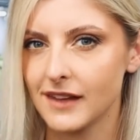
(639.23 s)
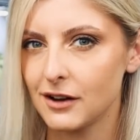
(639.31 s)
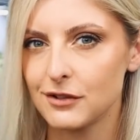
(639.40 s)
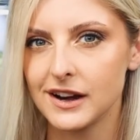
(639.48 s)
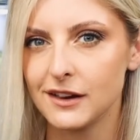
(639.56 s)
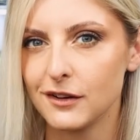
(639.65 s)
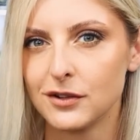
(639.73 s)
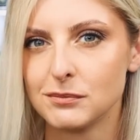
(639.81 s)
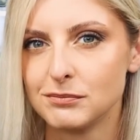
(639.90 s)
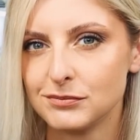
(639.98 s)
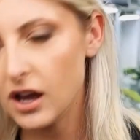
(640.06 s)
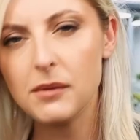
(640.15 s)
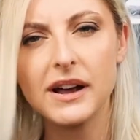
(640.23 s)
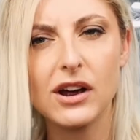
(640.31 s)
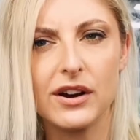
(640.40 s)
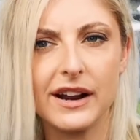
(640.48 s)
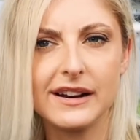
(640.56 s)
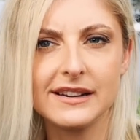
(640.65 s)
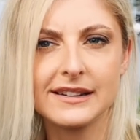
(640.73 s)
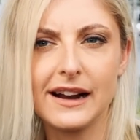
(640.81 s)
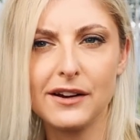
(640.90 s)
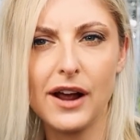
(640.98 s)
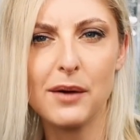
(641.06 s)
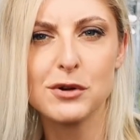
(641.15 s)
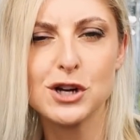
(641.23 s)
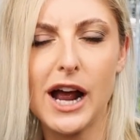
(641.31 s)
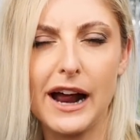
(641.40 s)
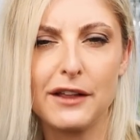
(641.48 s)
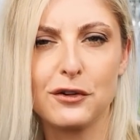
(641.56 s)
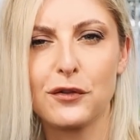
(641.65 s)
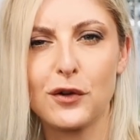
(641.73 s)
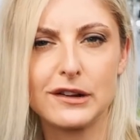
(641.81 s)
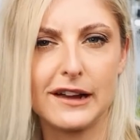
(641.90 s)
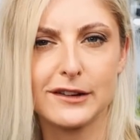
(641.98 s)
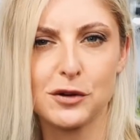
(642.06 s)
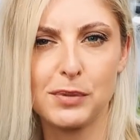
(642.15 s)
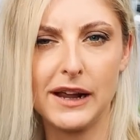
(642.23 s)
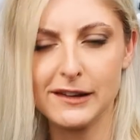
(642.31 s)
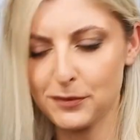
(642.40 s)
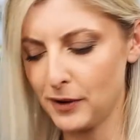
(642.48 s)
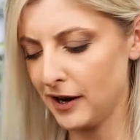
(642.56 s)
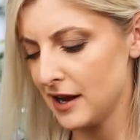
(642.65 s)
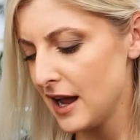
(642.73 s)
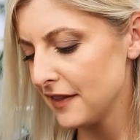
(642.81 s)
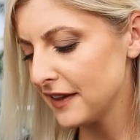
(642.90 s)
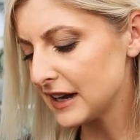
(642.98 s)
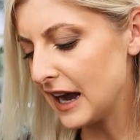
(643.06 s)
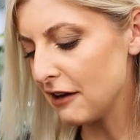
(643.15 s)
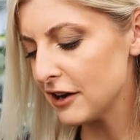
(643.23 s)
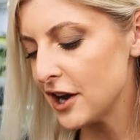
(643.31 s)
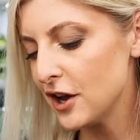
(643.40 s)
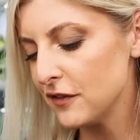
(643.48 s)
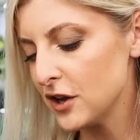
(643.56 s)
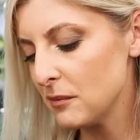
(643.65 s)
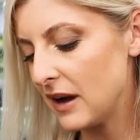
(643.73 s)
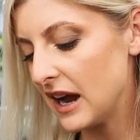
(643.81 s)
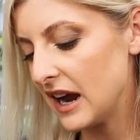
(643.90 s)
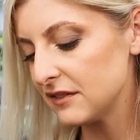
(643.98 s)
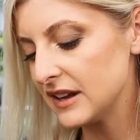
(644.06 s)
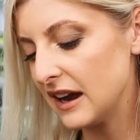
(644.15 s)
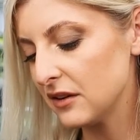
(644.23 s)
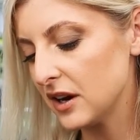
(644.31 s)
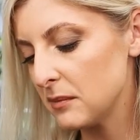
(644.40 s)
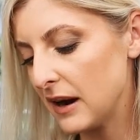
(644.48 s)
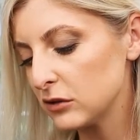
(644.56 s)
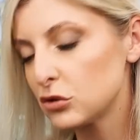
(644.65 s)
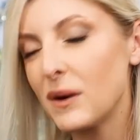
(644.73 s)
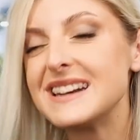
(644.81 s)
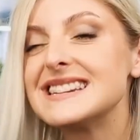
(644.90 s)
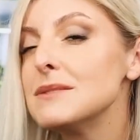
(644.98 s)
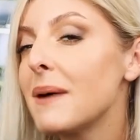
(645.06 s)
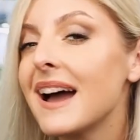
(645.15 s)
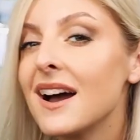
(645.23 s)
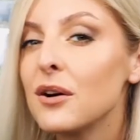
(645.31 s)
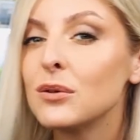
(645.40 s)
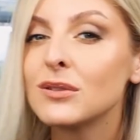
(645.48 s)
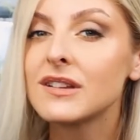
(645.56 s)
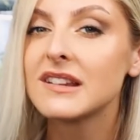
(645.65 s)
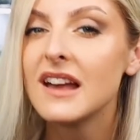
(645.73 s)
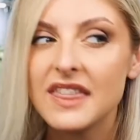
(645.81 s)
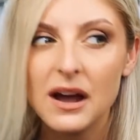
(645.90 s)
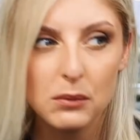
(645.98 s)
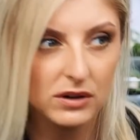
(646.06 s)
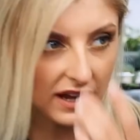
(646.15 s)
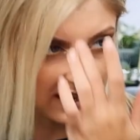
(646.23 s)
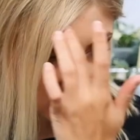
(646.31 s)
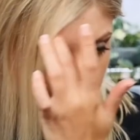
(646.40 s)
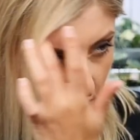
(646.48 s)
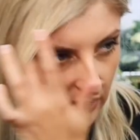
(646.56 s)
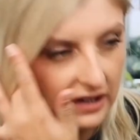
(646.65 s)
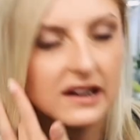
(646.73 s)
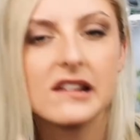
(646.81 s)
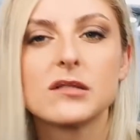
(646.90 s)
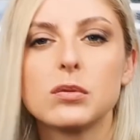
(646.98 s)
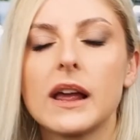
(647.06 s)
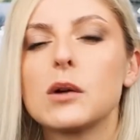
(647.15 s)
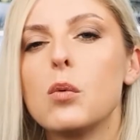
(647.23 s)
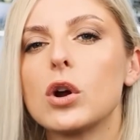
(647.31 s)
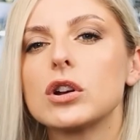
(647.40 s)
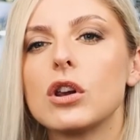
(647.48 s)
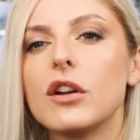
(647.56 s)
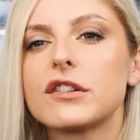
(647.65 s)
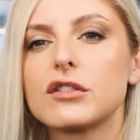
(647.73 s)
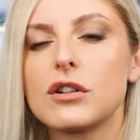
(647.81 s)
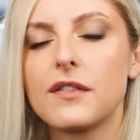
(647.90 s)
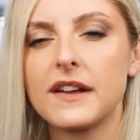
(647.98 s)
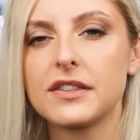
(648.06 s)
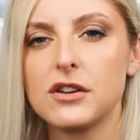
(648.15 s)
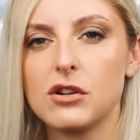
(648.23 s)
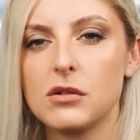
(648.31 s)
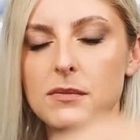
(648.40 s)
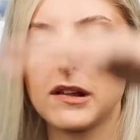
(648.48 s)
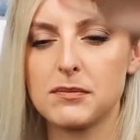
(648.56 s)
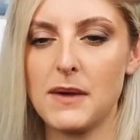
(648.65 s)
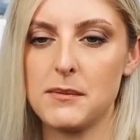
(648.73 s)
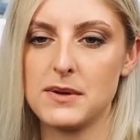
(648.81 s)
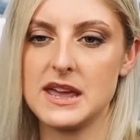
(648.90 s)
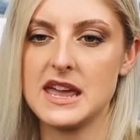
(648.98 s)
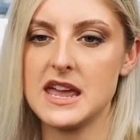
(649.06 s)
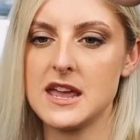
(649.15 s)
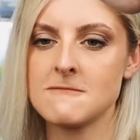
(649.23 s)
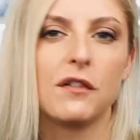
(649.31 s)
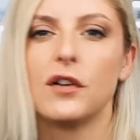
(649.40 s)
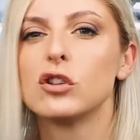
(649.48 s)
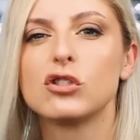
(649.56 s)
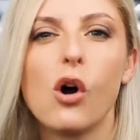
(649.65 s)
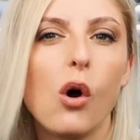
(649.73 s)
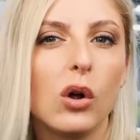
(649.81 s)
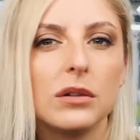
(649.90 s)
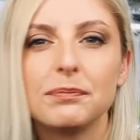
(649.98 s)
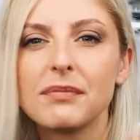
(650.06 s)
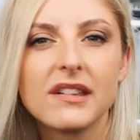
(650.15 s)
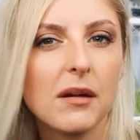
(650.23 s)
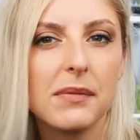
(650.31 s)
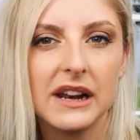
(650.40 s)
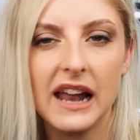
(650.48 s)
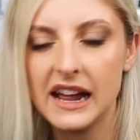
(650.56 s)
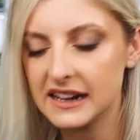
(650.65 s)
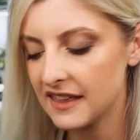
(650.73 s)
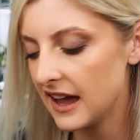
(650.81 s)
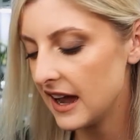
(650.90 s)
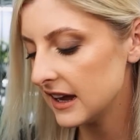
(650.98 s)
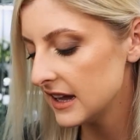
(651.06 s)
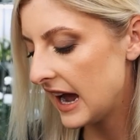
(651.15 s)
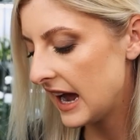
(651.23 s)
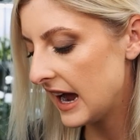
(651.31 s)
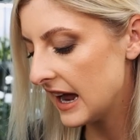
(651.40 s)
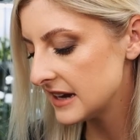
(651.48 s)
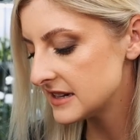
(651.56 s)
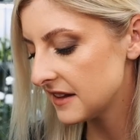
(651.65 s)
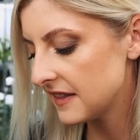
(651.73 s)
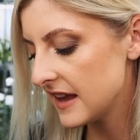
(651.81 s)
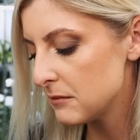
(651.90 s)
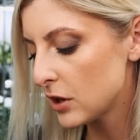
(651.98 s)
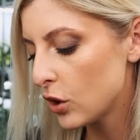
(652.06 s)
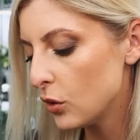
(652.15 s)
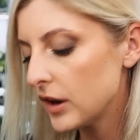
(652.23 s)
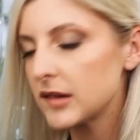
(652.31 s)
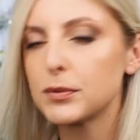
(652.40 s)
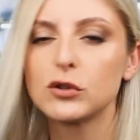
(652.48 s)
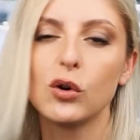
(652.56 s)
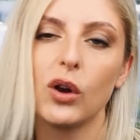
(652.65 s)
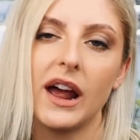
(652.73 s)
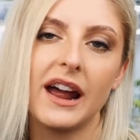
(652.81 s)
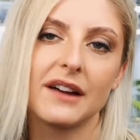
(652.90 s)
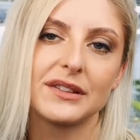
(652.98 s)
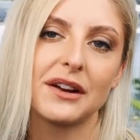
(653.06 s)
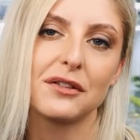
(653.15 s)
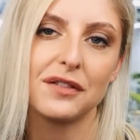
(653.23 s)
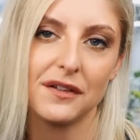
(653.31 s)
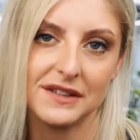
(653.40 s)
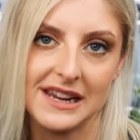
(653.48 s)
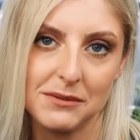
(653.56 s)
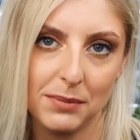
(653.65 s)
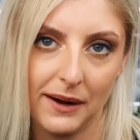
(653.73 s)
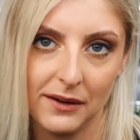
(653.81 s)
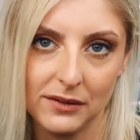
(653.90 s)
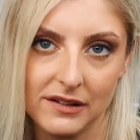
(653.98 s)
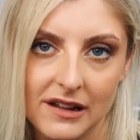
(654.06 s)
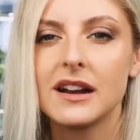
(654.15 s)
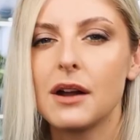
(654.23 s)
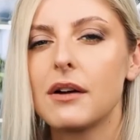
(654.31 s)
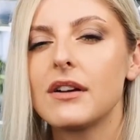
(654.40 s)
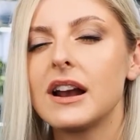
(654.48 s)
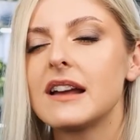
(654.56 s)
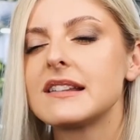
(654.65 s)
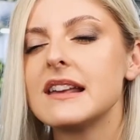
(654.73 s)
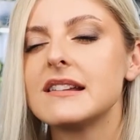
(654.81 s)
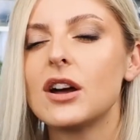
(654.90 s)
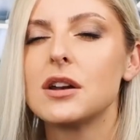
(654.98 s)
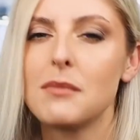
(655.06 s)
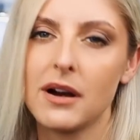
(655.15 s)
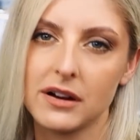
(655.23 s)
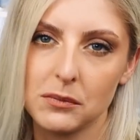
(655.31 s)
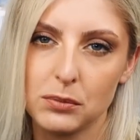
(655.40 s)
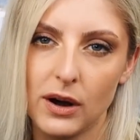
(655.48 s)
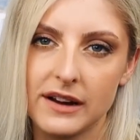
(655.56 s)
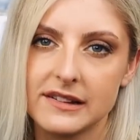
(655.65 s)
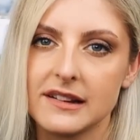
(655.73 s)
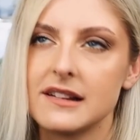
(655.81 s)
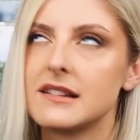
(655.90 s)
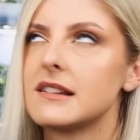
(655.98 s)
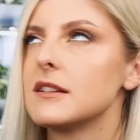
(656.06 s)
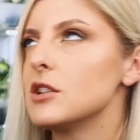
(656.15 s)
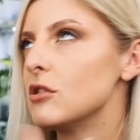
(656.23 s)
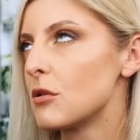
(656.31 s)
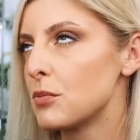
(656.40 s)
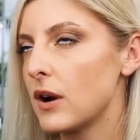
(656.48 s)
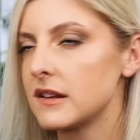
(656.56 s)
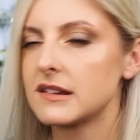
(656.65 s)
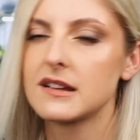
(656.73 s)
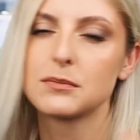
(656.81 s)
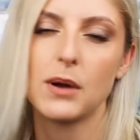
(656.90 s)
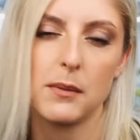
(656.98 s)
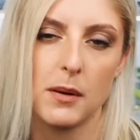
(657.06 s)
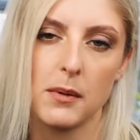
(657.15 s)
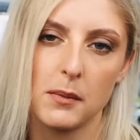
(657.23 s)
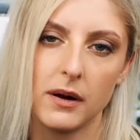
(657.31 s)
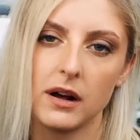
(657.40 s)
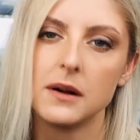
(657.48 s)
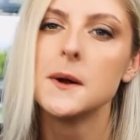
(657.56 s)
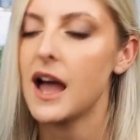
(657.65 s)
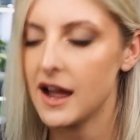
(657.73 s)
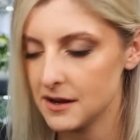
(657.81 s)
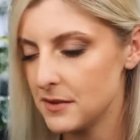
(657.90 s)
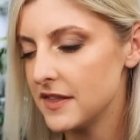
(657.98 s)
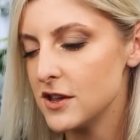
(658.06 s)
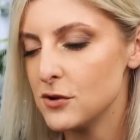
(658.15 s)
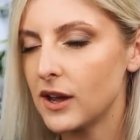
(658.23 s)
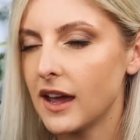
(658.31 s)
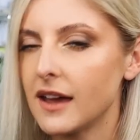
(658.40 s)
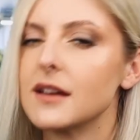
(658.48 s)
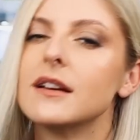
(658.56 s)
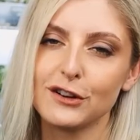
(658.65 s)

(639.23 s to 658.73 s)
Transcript: I really love them. Oh my God, I didn't tell you how much either of those last two plants were. The Clarinervium I have down at about £20. That will get you at least like one cluster of anthurium that's maybe a foot tall, something like that. And the Macodes Patola I have down at £15. Now I realise these aren't American prices, Europe prices, blah, blah, blah, blah. I am in the UK.